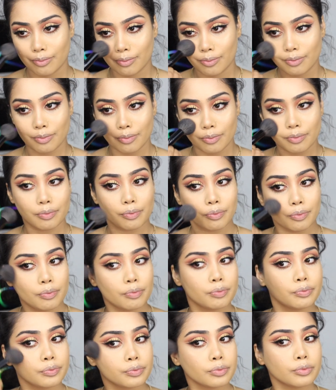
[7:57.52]

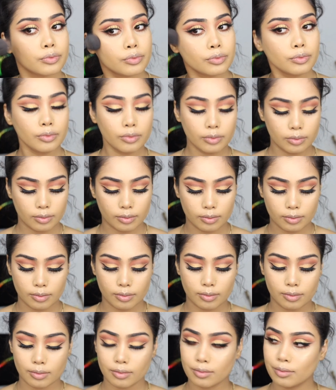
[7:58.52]

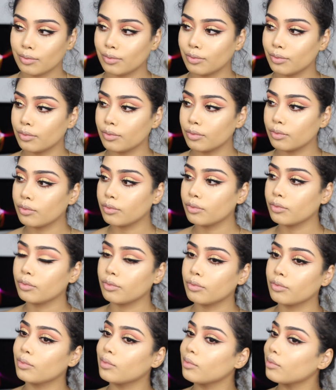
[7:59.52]

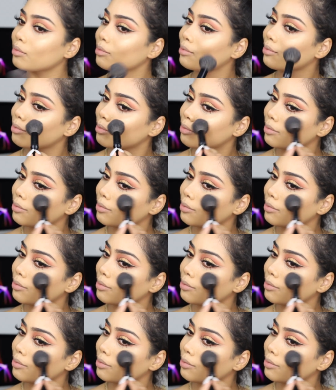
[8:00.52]
(silence)